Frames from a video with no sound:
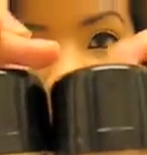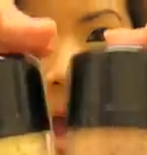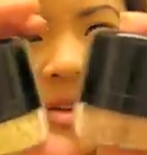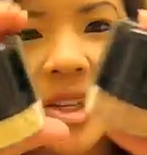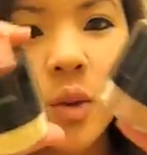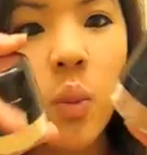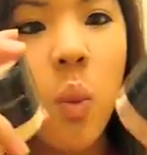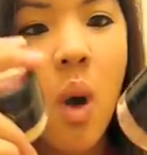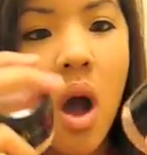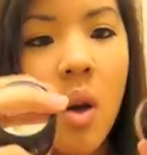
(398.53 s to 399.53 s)
I was like,
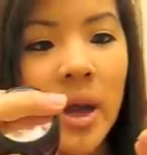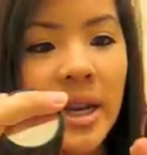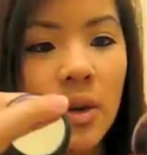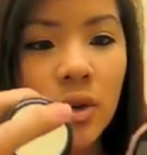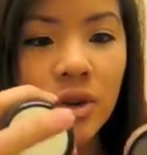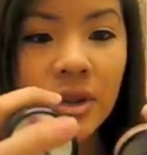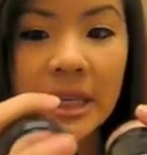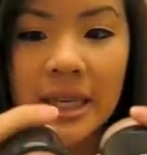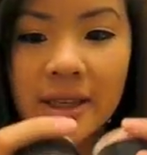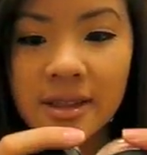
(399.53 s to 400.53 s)
whoa, I didn't order
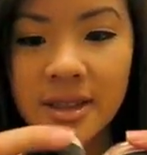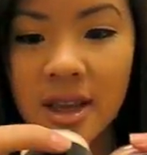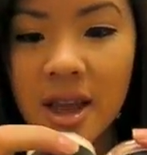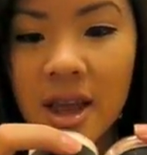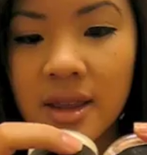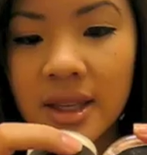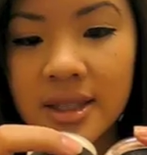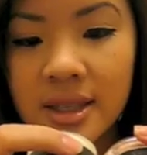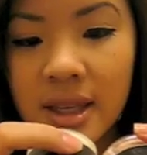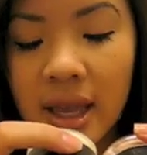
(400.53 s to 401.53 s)
these.
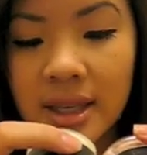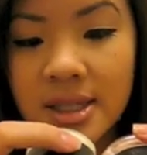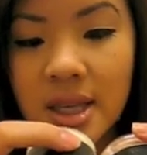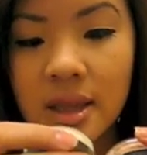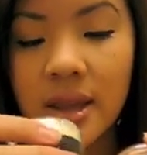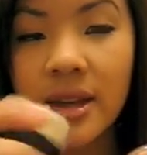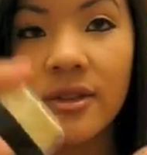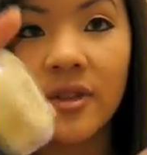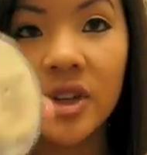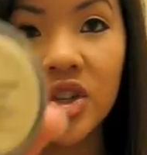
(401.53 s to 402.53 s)
This is a sunlight
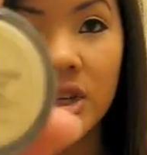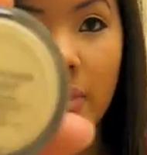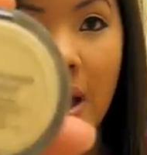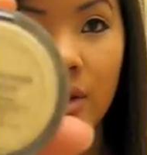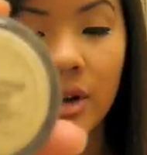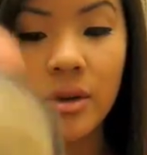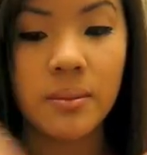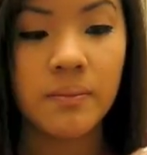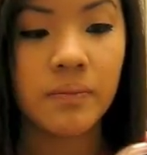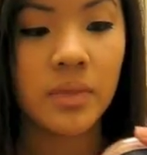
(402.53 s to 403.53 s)
finishing powder.
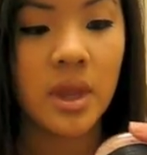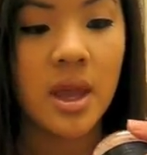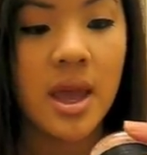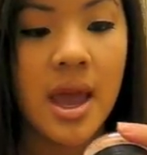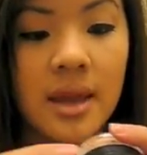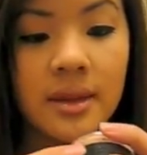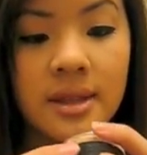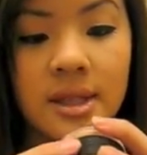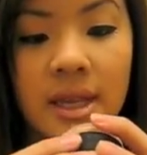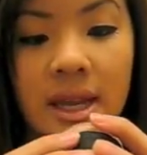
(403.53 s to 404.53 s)
And
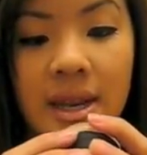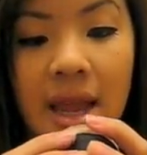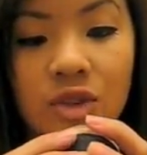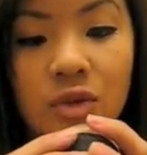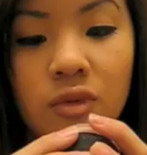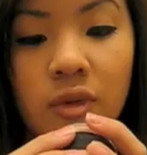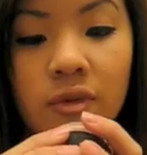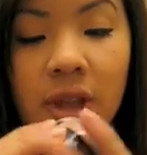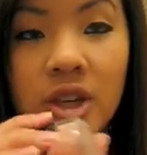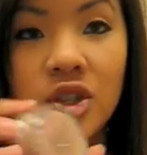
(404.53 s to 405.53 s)
this is a natural
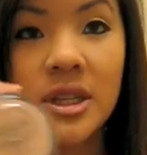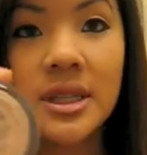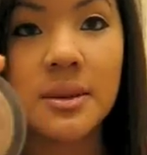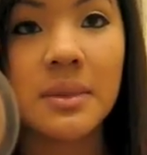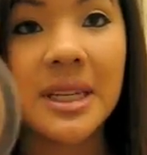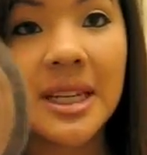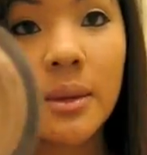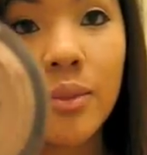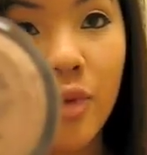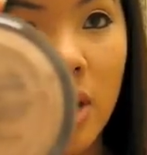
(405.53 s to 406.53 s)
reflections
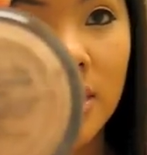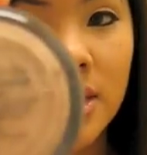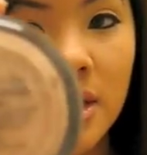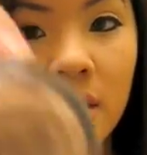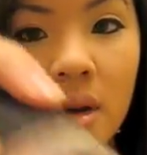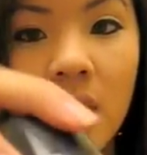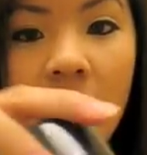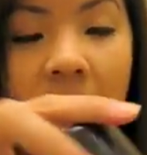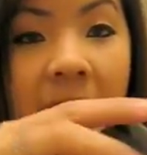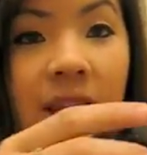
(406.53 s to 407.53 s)
medium bronzer.
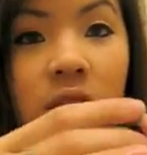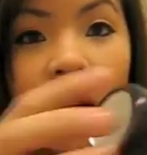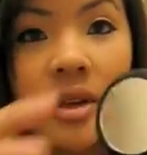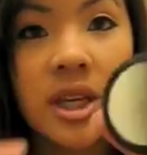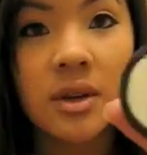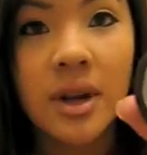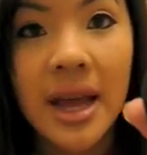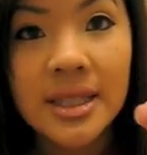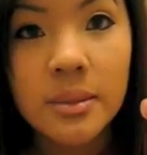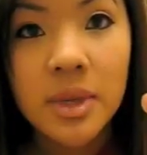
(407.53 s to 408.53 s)
And look how cute, it
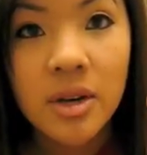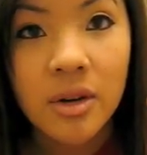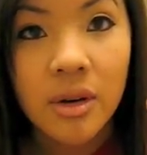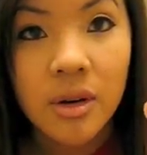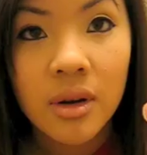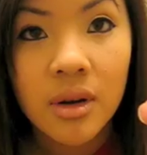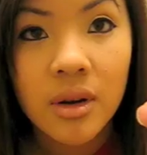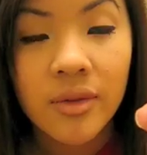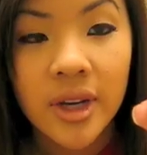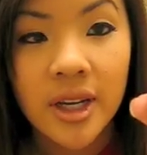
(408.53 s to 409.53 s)
has a mirror
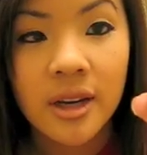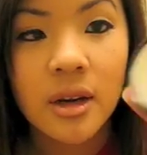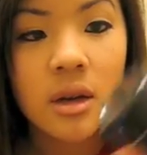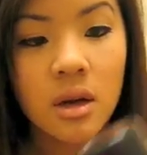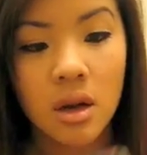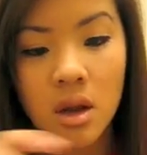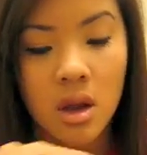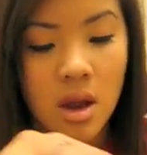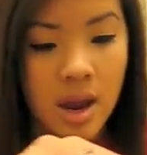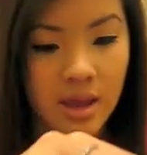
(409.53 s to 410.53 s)
right here.
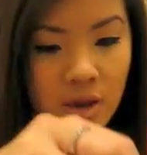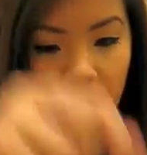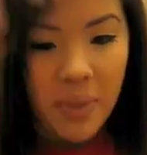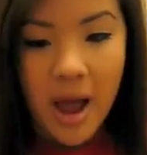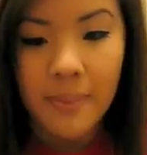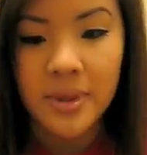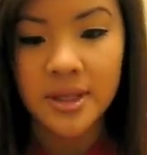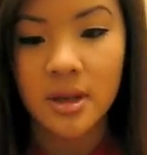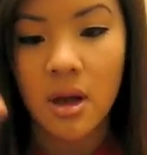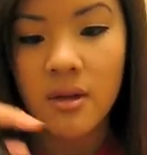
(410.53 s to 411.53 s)
And then you pop
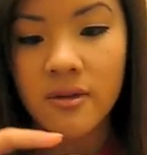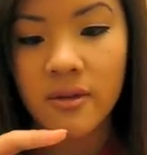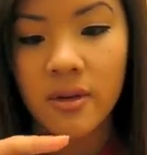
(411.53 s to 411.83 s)
this off.